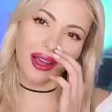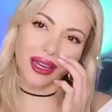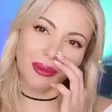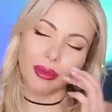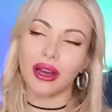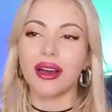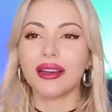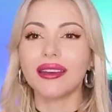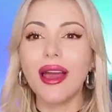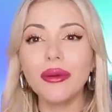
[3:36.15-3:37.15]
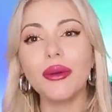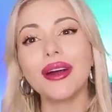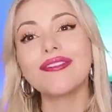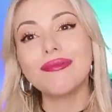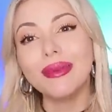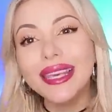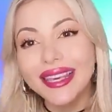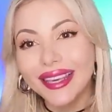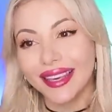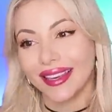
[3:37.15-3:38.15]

Honey bun, now you have me.